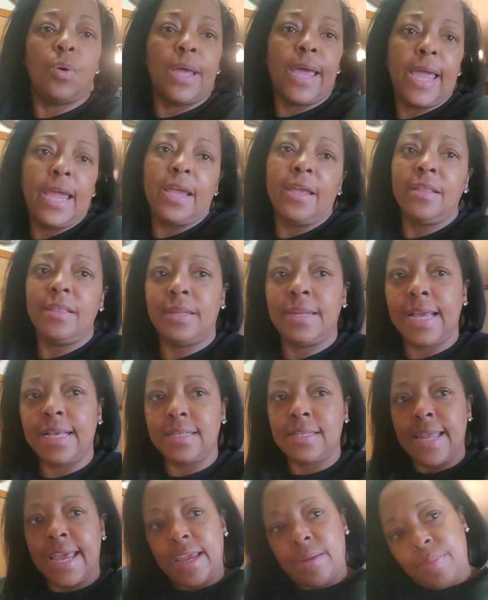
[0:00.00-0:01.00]
okay the
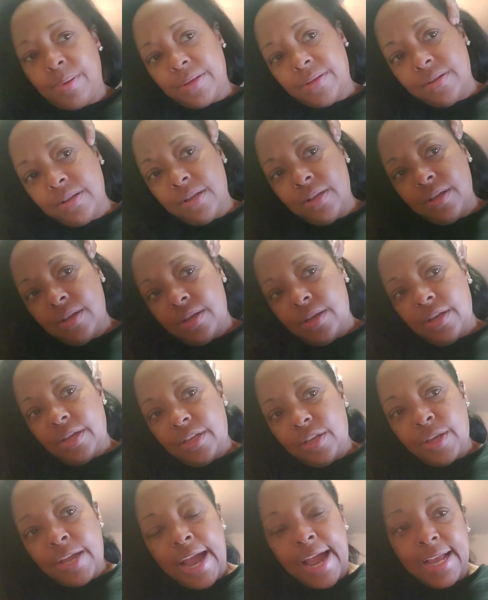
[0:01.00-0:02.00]
next day. But
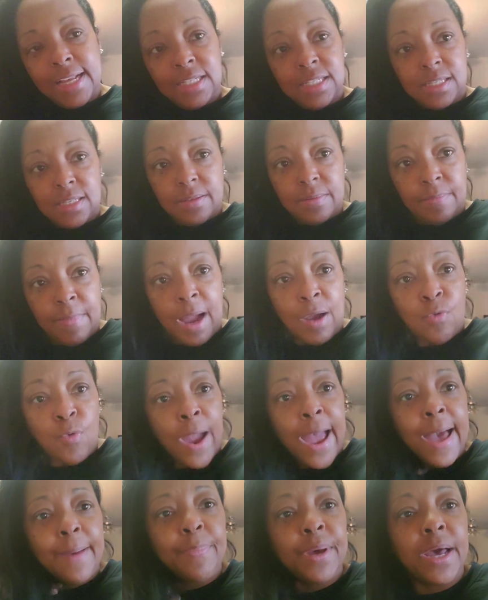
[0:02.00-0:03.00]
you guys, my
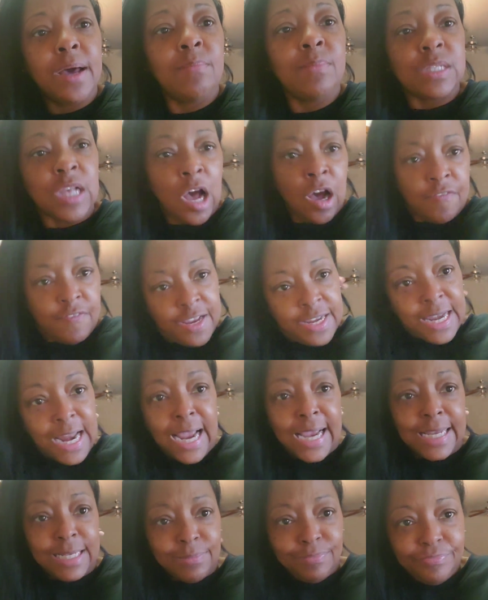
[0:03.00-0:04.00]
wrap comes off at
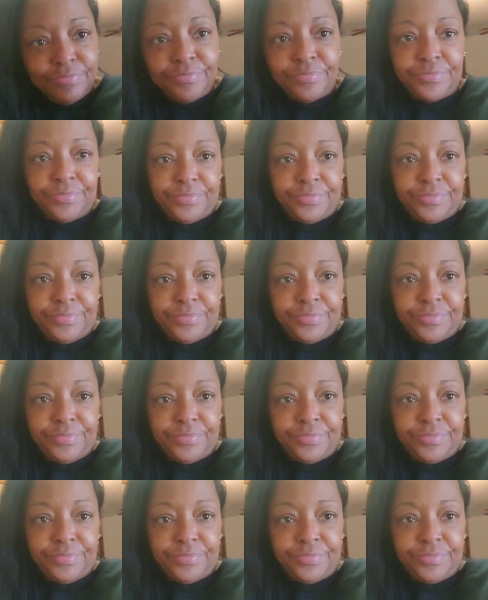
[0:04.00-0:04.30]
night.